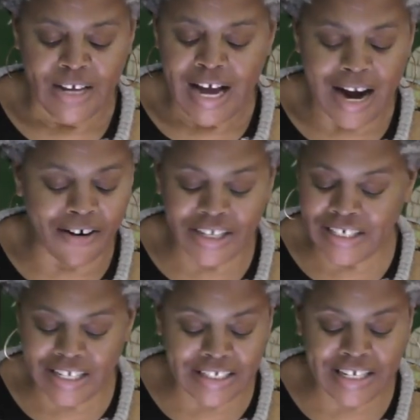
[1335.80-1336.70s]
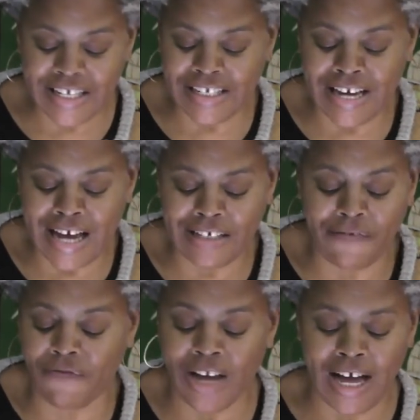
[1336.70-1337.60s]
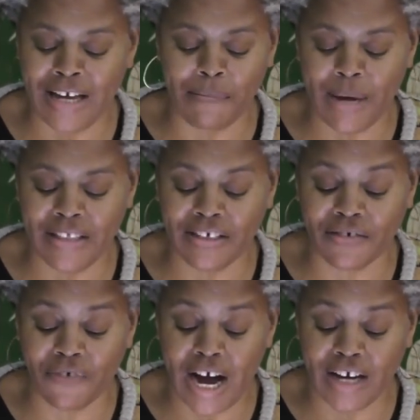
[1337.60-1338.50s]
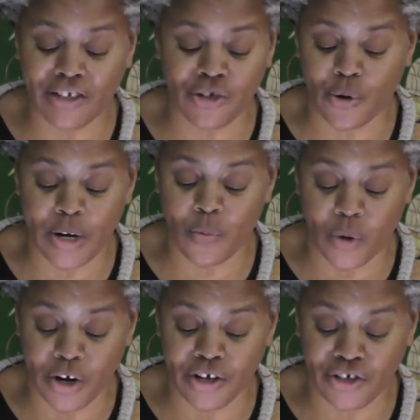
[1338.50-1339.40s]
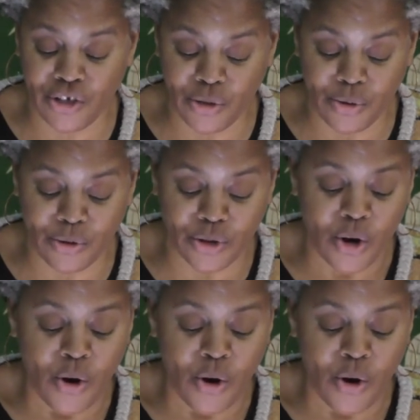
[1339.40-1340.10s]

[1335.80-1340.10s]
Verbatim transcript: Our identity is not defined by the derogatory words used